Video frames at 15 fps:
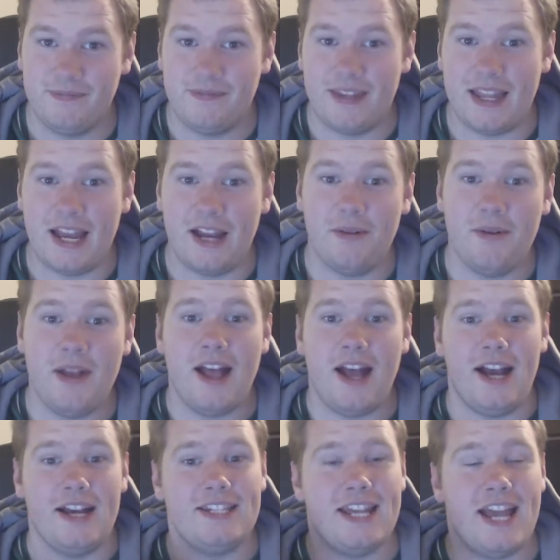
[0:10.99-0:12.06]
Now,
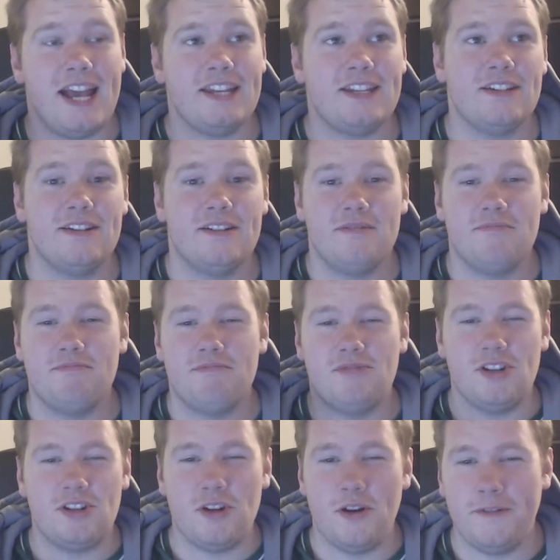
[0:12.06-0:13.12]
I said
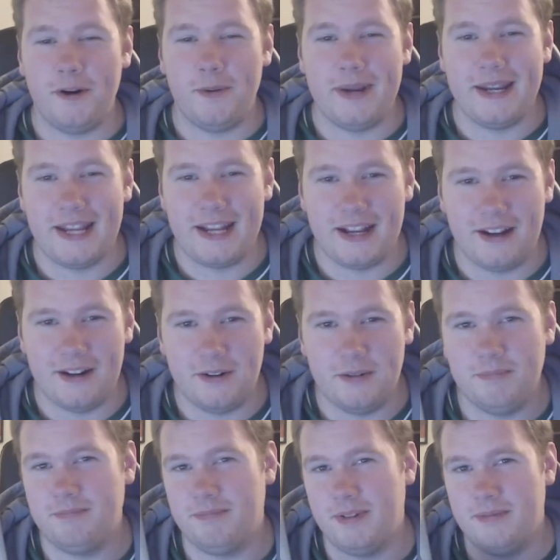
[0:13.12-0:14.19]
just over a week ago,
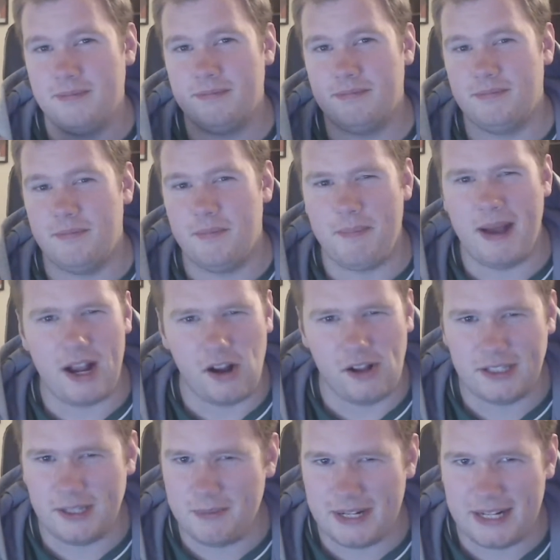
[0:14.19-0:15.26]
Bank
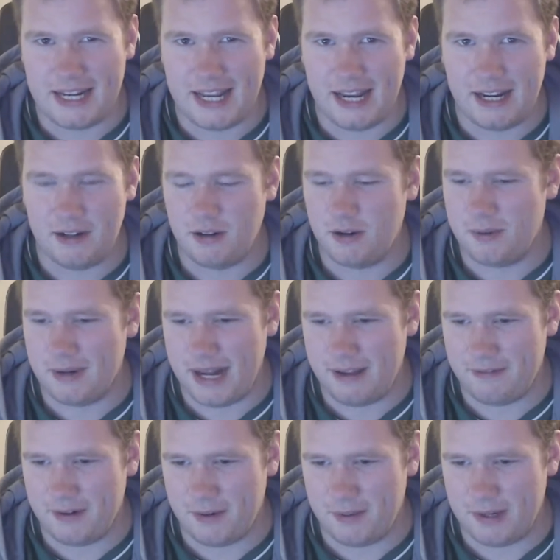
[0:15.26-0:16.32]
Holiday Monday or
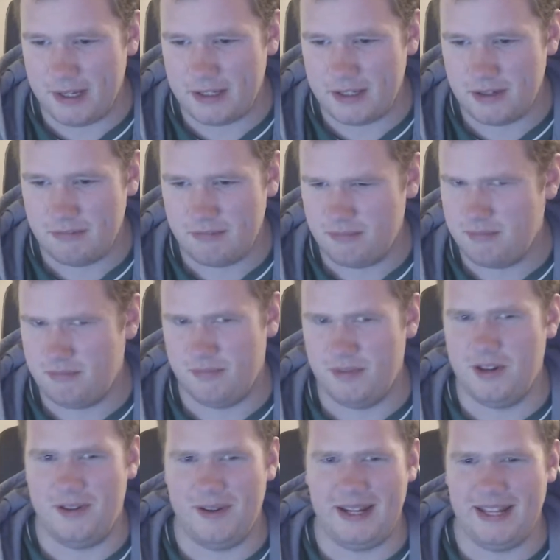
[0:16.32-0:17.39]
whatever it was,
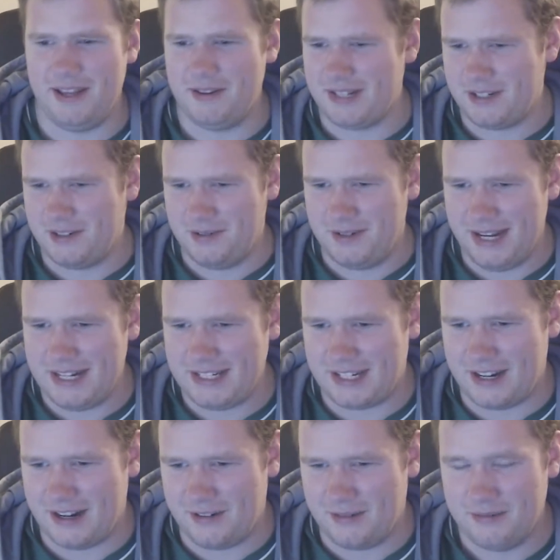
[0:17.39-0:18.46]
no wait, that was like two days
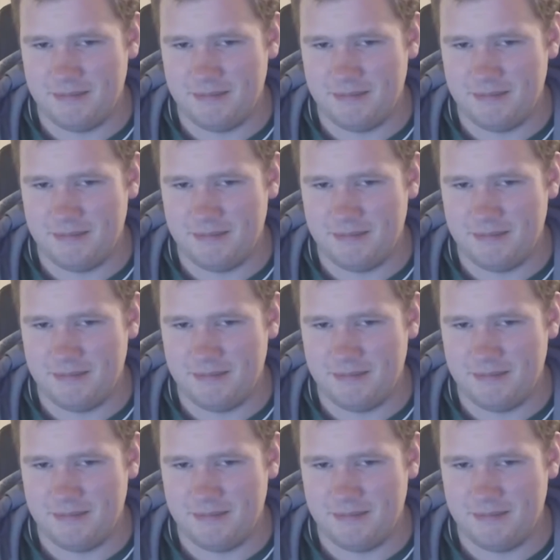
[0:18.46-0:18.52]
ago.